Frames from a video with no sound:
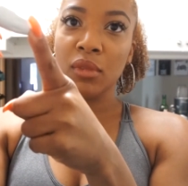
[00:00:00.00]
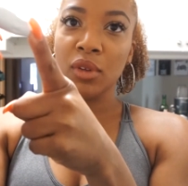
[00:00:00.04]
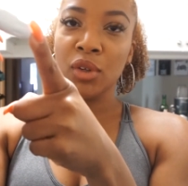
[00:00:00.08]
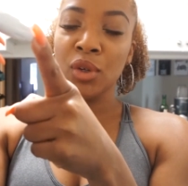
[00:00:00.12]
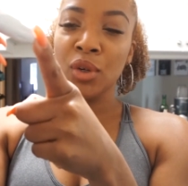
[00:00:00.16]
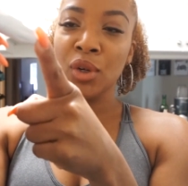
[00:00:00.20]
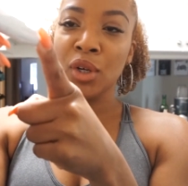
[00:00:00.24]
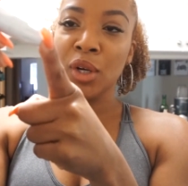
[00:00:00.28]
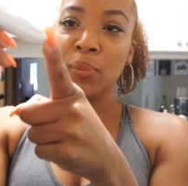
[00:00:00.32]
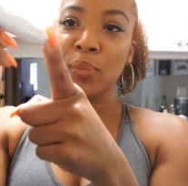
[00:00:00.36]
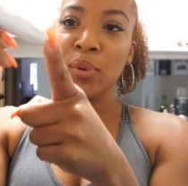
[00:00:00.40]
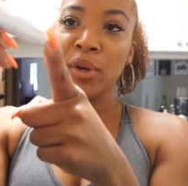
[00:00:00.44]

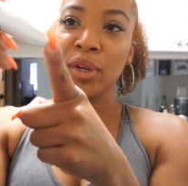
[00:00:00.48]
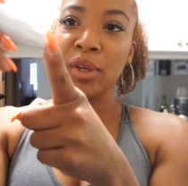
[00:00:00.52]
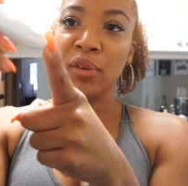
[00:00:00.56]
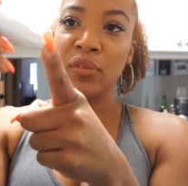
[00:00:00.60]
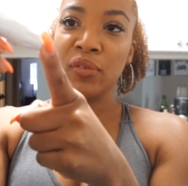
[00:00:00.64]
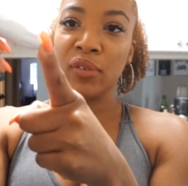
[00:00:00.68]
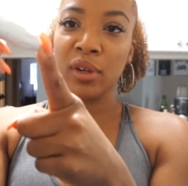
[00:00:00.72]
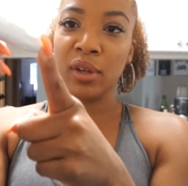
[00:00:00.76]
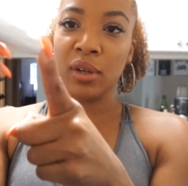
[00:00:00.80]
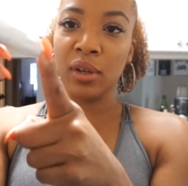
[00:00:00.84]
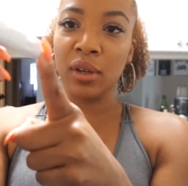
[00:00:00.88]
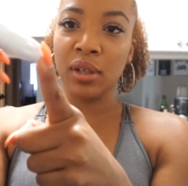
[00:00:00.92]
you're going to prick
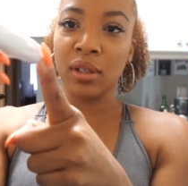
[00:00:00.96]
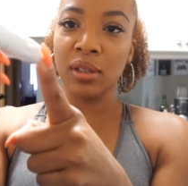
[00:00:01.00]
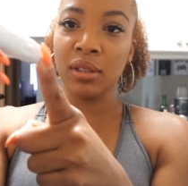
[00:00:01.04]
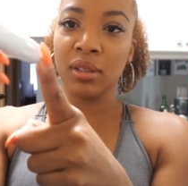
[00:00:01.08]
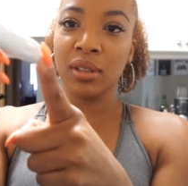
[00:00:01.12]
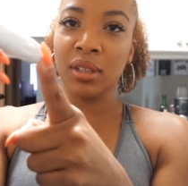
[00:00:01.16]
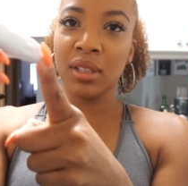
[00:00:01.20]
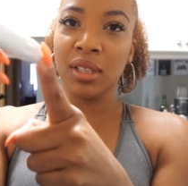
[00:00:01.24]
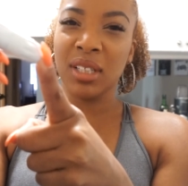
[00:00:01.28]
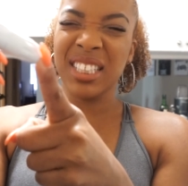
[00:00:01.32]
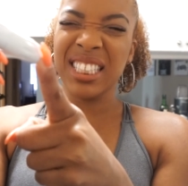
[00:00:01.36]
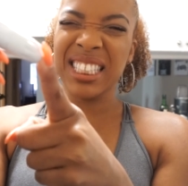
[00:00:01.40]
your finger.
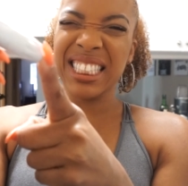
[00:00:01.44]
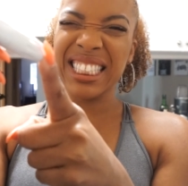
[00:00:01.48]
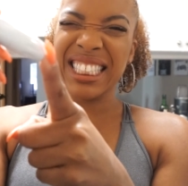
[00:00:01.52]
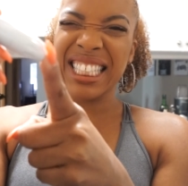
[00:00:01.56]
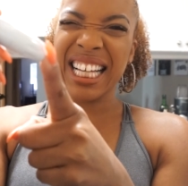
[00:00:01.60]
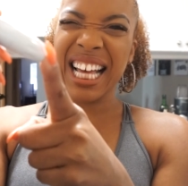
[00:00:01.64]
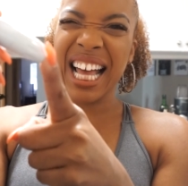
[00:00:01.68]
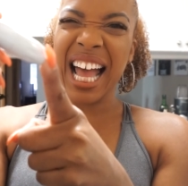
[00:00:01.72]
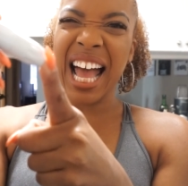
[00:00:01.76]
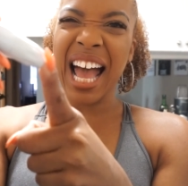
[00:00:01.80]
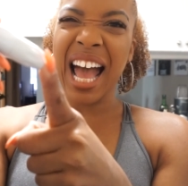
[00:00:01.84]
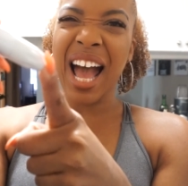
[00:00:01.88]

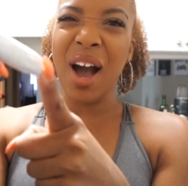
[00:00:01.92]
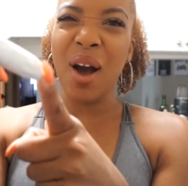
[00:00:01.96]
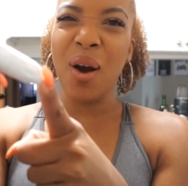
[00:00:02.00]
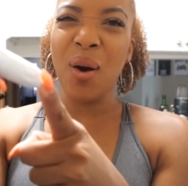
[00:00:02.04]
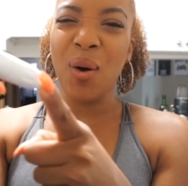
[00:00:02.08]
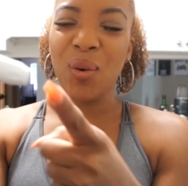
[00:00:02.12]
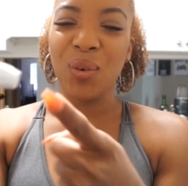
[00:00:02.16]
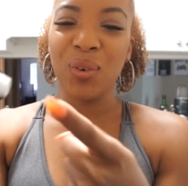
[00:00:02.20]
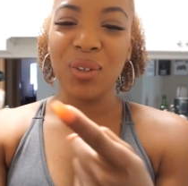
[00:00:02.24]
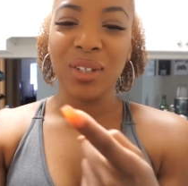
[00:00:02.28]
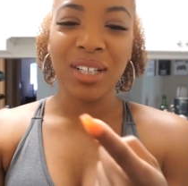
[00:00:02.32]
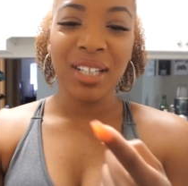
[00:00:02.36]

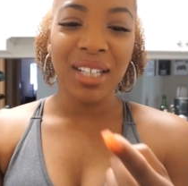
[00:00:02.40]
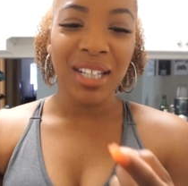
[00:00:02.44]
Ow.